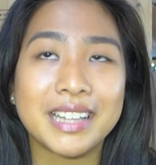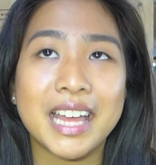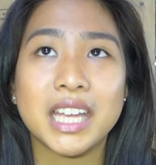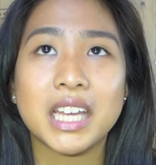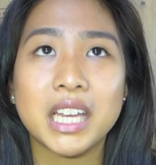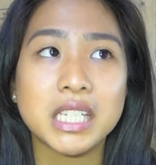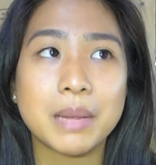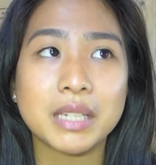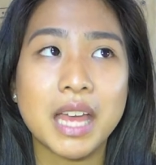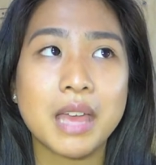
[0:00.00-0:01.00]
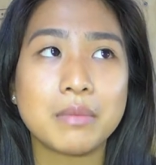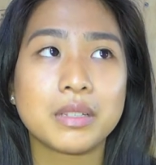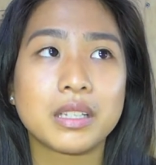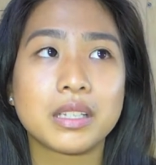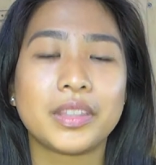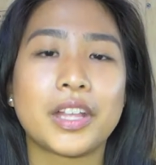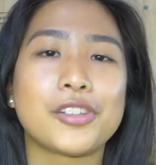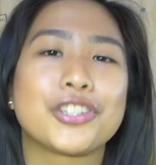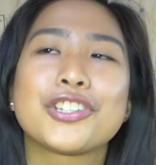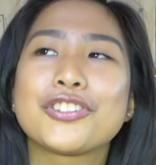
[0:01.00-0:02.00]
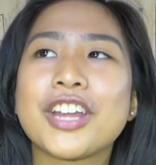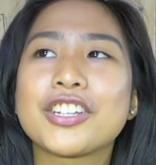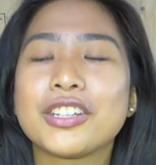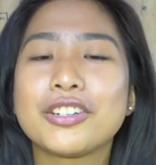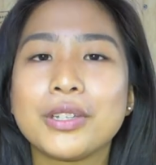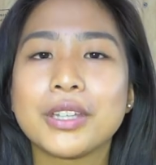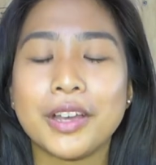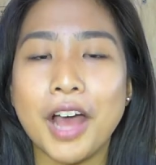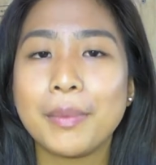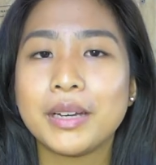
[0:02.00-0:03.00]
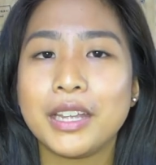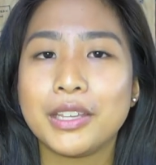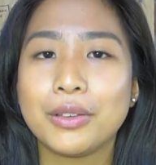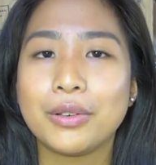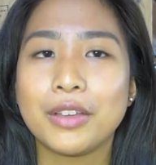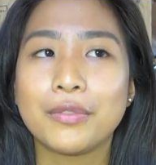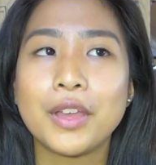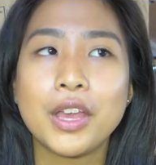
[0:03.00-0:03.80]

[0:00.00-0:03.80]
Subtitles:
Like sometimes they'll stretch a little to accommodate you if